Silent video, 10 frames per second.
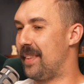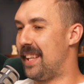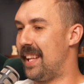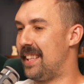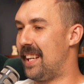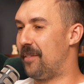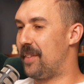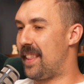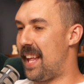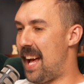then
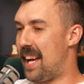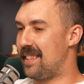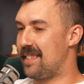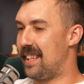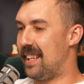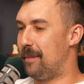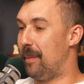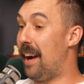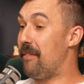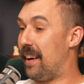after that, uh,
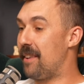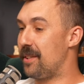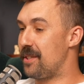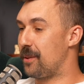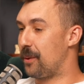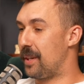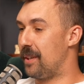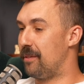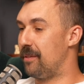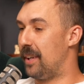my favourite story
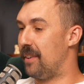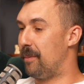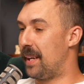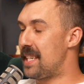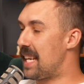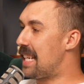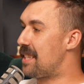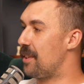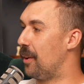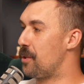of, of my
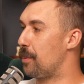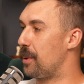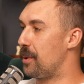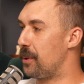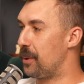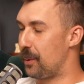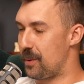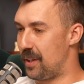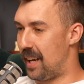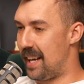teens' entrepreneurial mm.
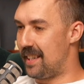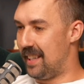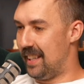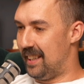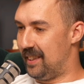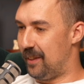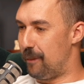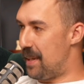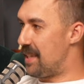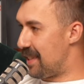side of
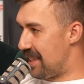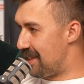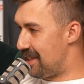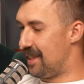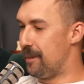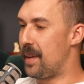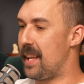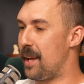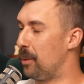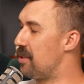business, mm.
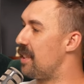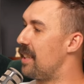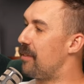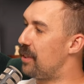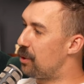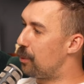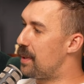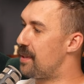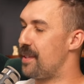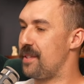it wasn't an official
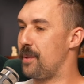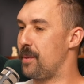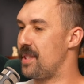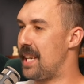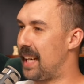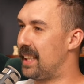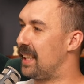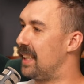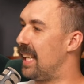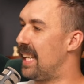business. It was
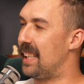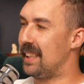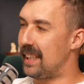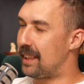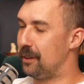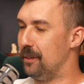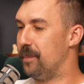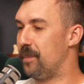technically illegal